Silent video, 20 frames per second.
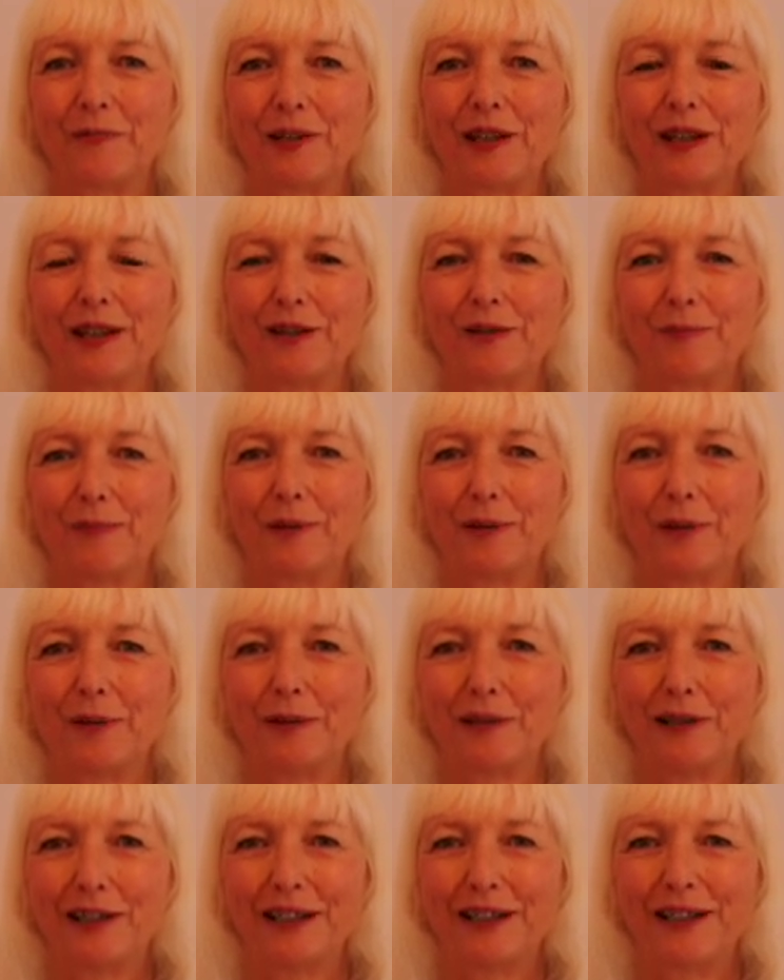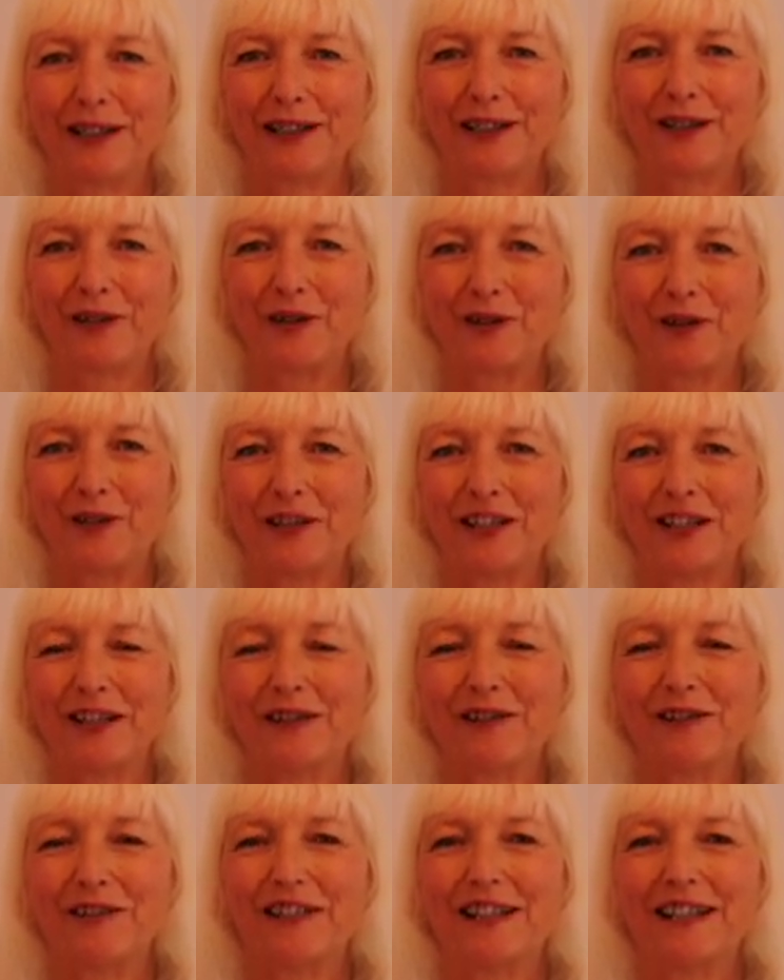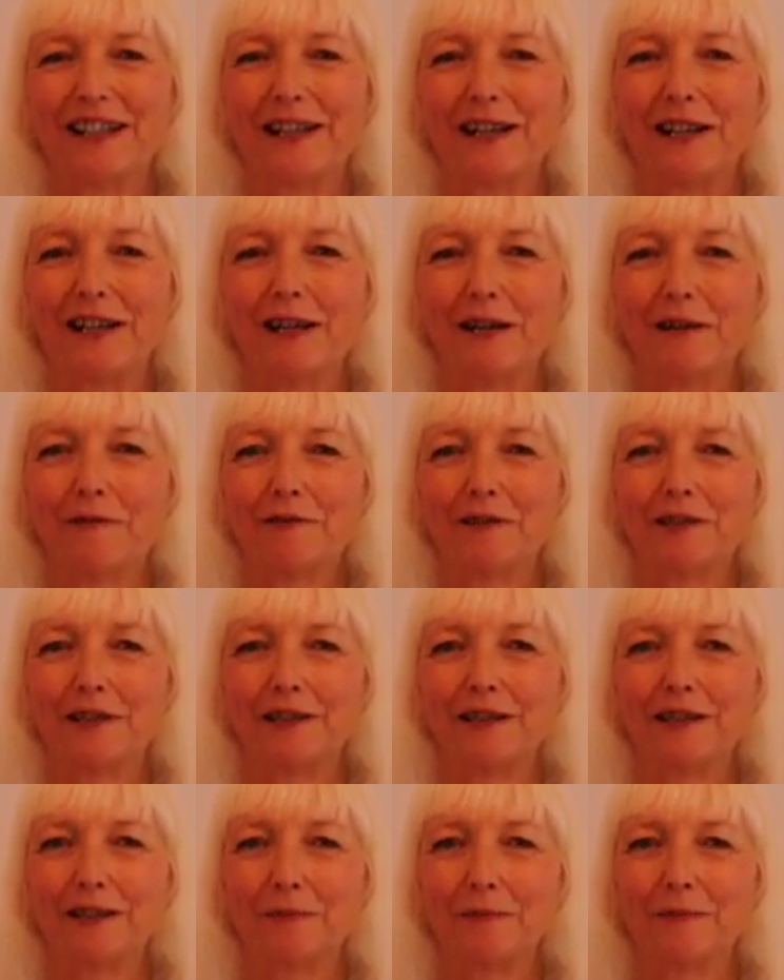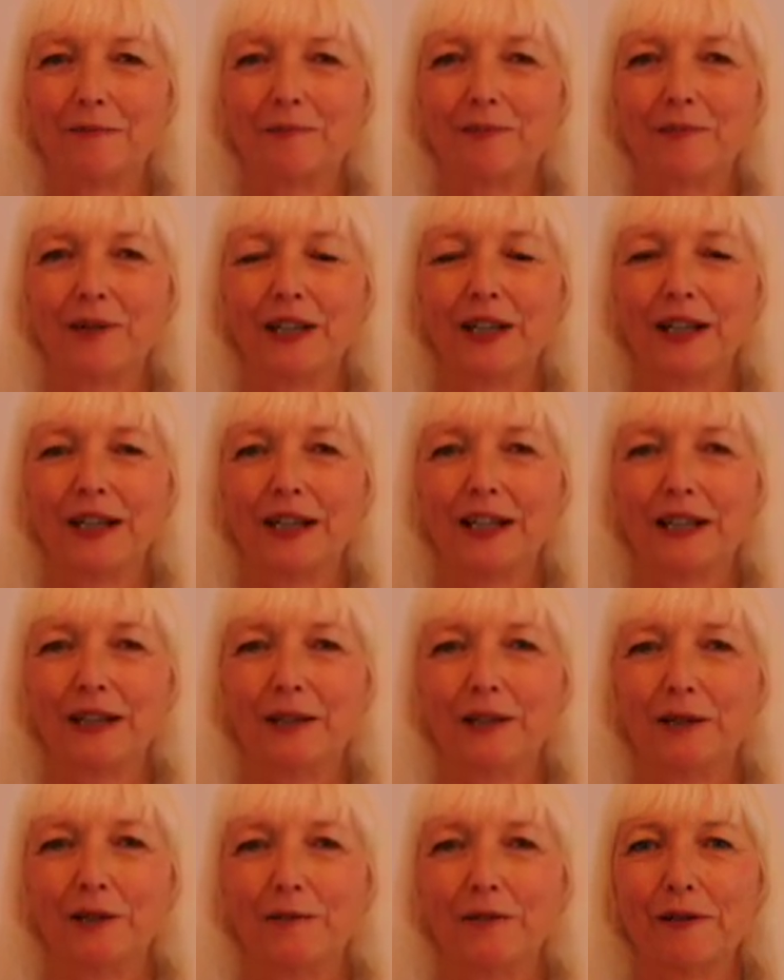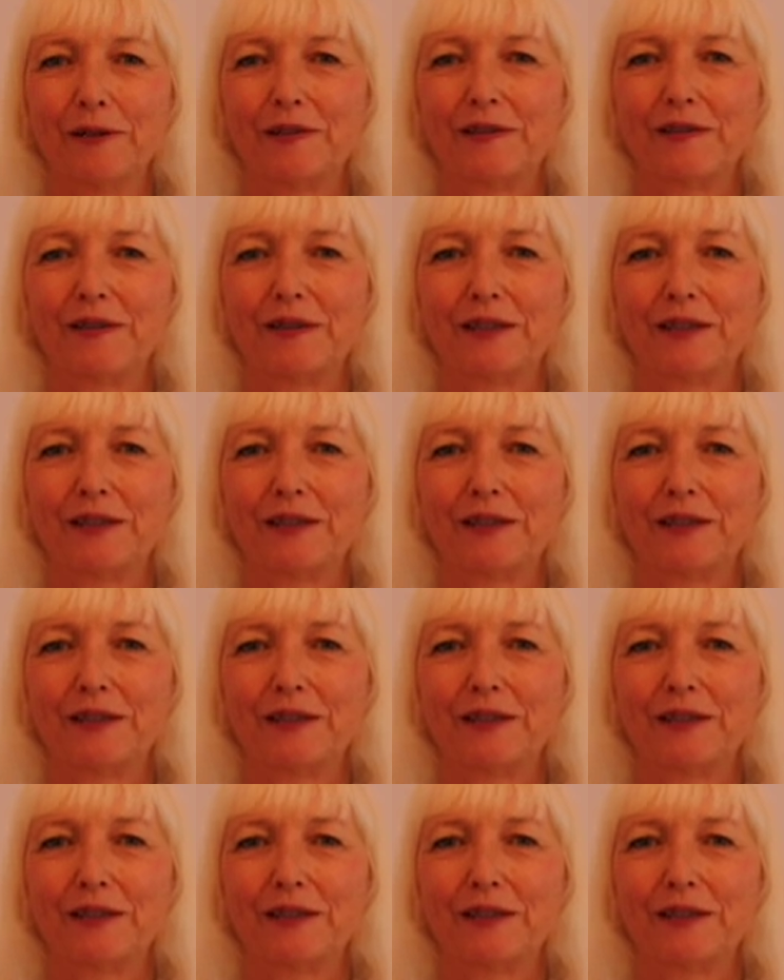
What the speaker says: explore and enjoy in your daily life. And I'm always